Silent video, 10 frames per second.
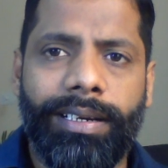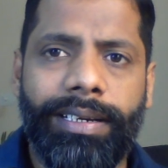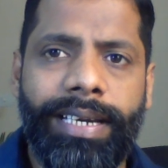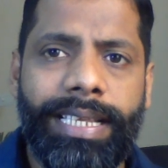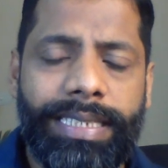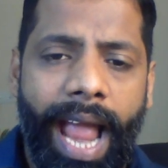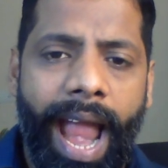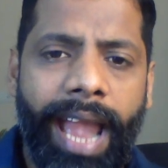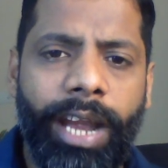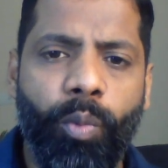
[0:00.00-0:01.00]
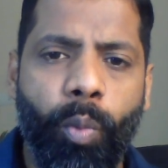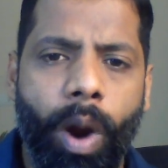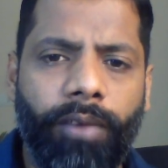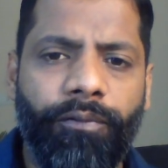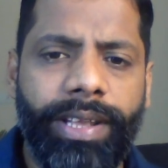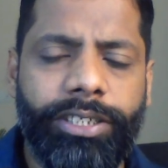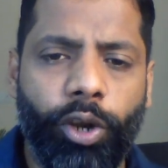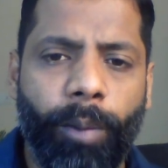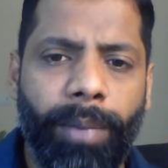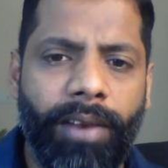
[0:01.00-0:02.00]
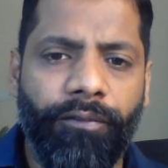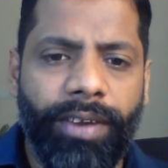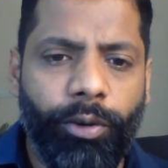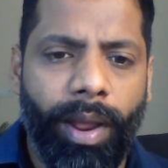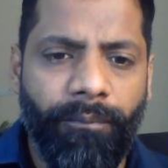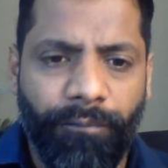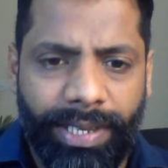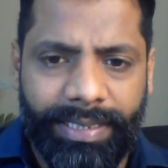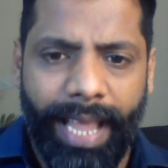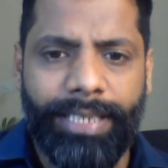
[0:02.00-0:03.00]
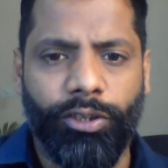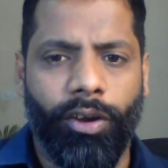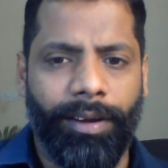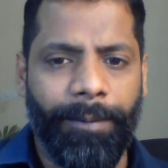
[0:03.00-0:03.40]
decide what feature or benefit to emphasize on,